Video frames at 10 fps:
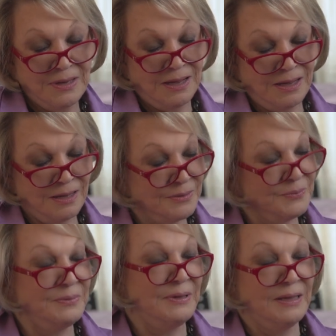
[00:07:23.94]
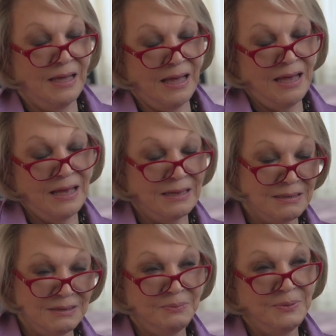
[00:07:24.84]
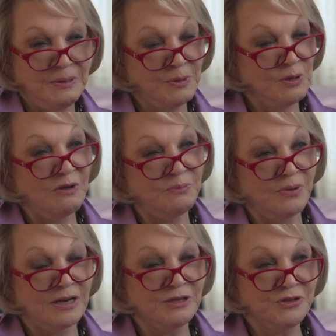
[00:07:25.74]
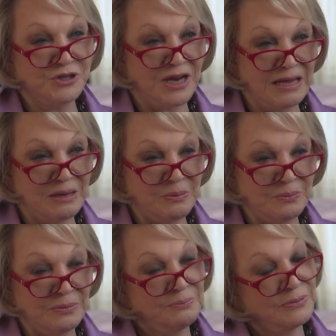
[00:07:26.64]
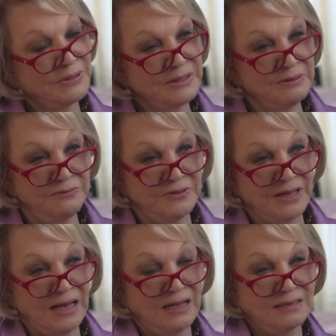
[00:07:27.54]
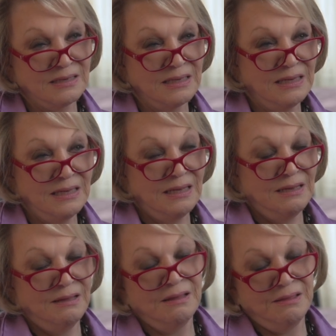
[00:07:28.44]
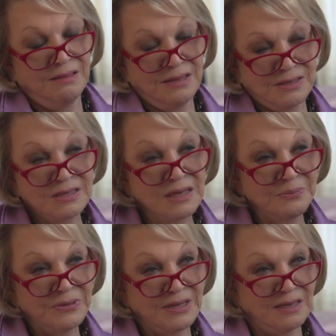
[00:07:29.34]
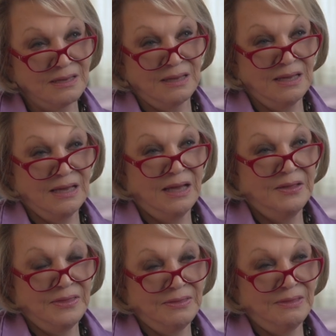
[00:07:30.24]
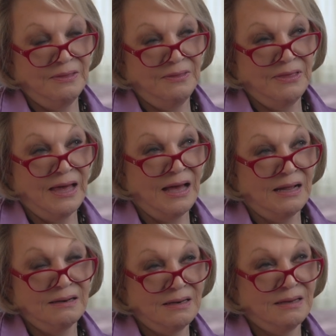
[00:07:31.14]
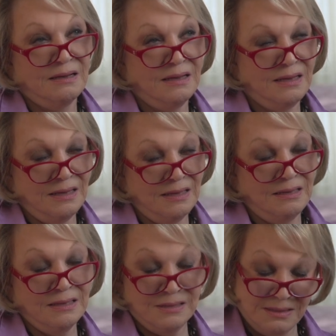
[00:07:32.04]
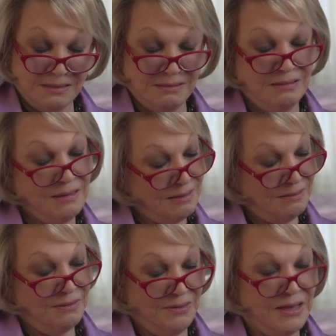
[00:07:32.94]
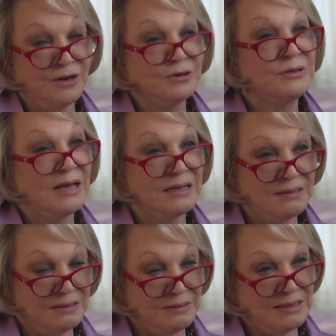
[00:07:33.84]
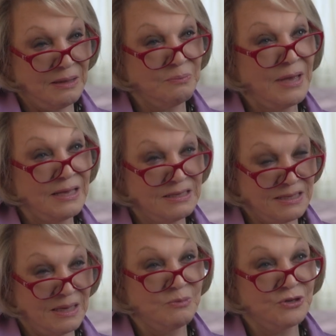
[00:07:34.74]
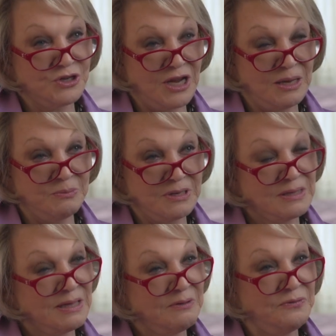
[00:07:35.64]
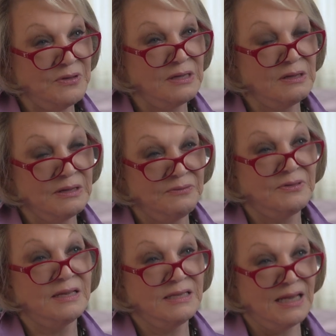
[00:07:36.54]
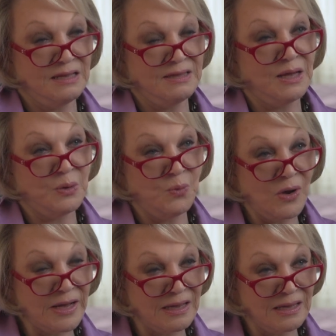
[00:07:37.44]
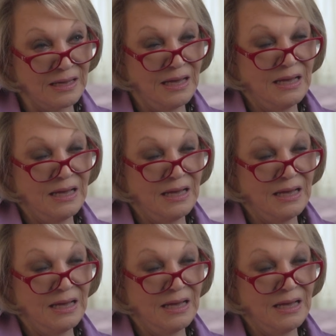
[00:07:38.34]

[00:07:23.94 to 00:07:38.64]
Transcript: Um, and people who have body shame believe that there's something that is there that, that makes them ashamed, and they feel if they take that away,